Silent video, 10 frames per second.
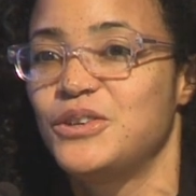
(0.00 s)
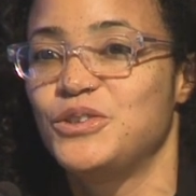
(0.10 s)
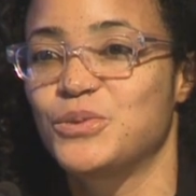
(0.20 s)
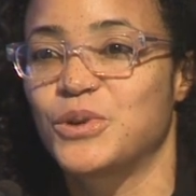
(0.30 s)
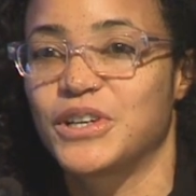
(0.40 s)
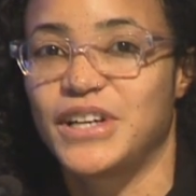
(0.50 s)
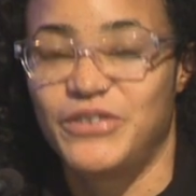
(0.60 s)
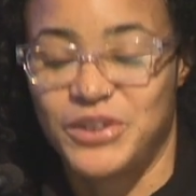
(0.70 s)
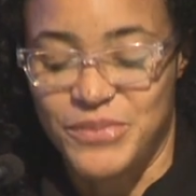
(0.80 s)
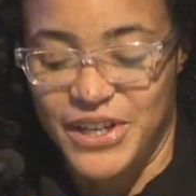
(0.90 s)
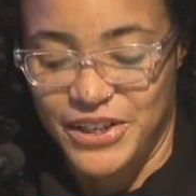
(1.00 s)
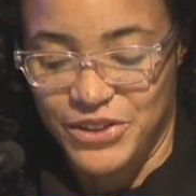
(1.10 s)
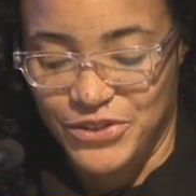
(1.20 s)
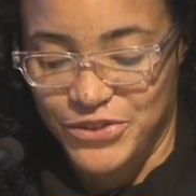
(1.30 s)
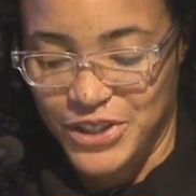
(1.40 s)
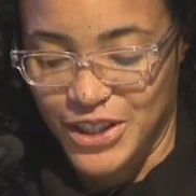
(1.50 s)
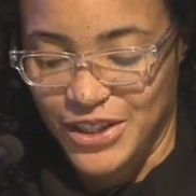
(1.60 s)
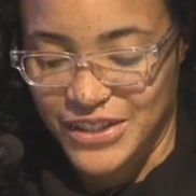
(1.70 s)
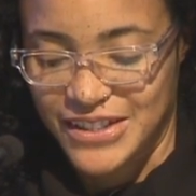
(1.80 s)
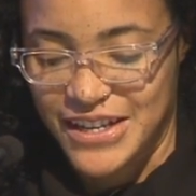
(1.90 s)
whose work I've admired for a
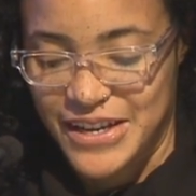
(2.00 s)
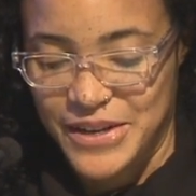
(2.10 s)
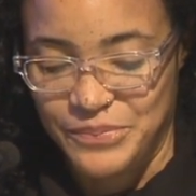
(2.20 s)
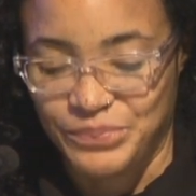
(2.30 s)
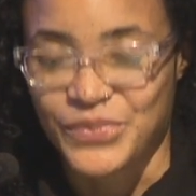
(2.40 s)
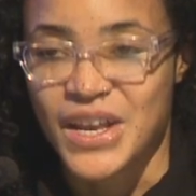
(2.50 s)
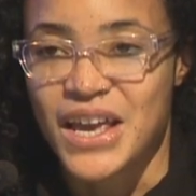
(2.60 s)
long time.